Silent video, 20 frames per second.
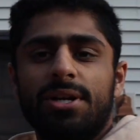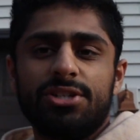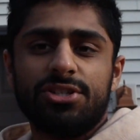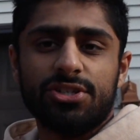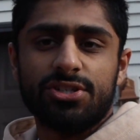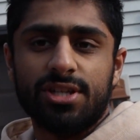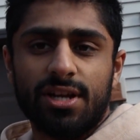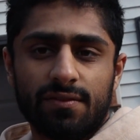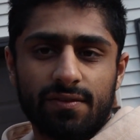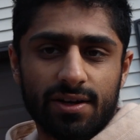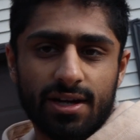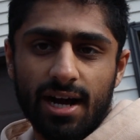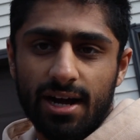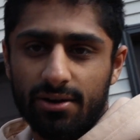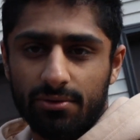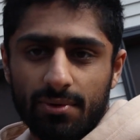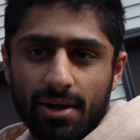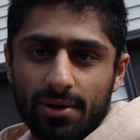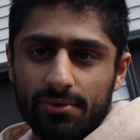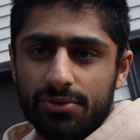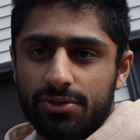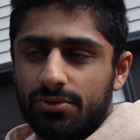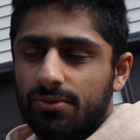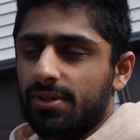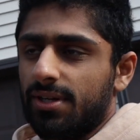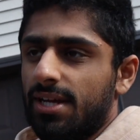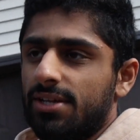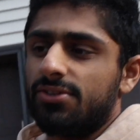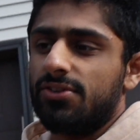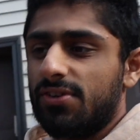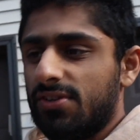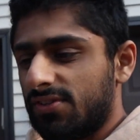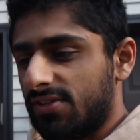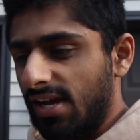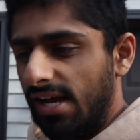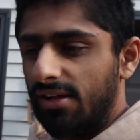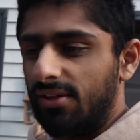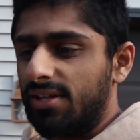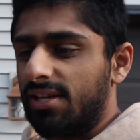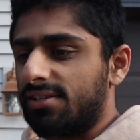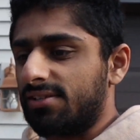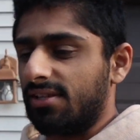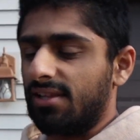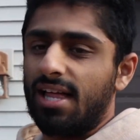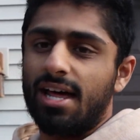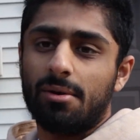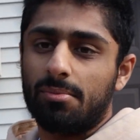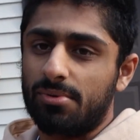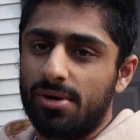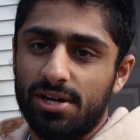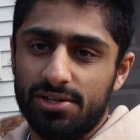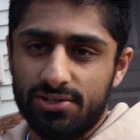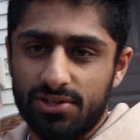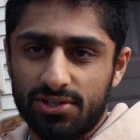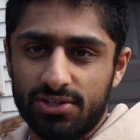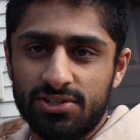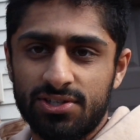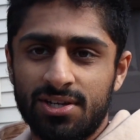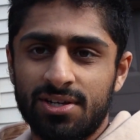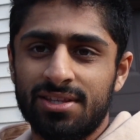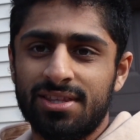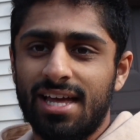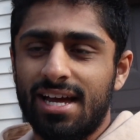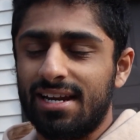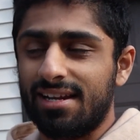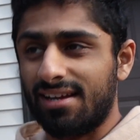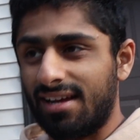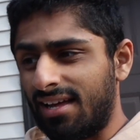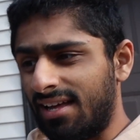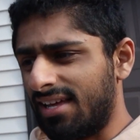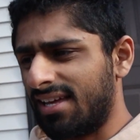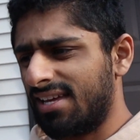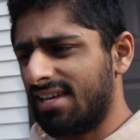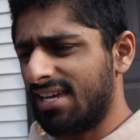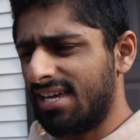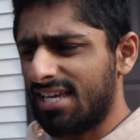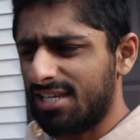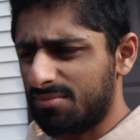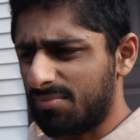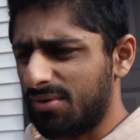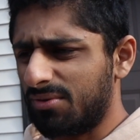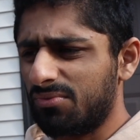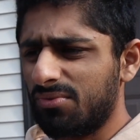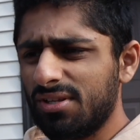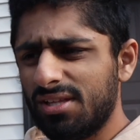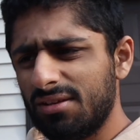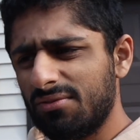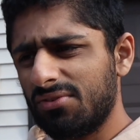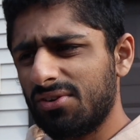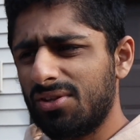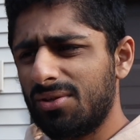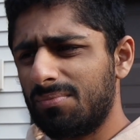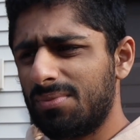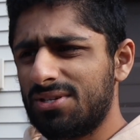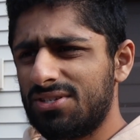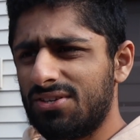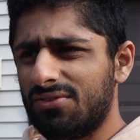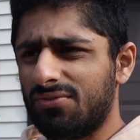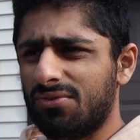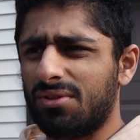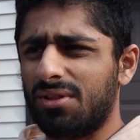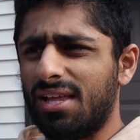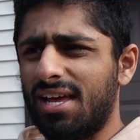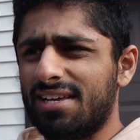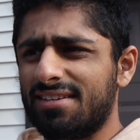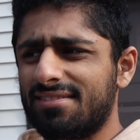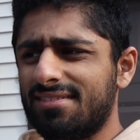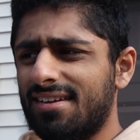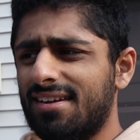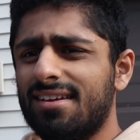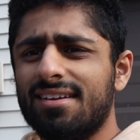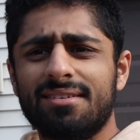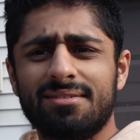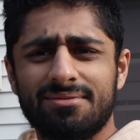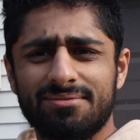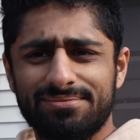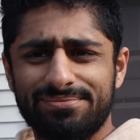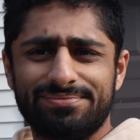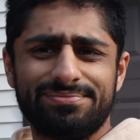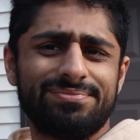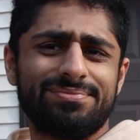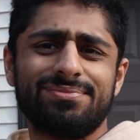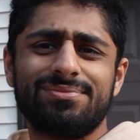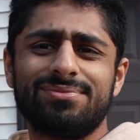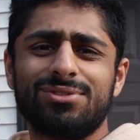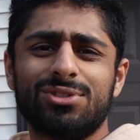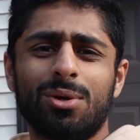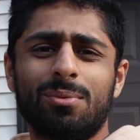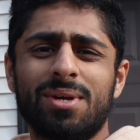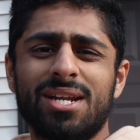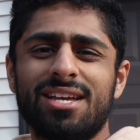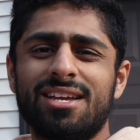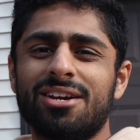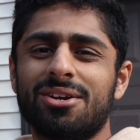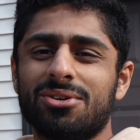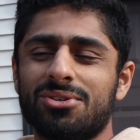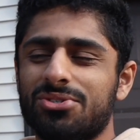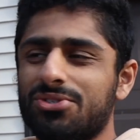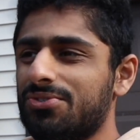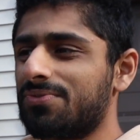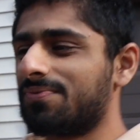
he just never got around to it. As you can tell, he has a lot of projects that he's been really busy for the last so many years.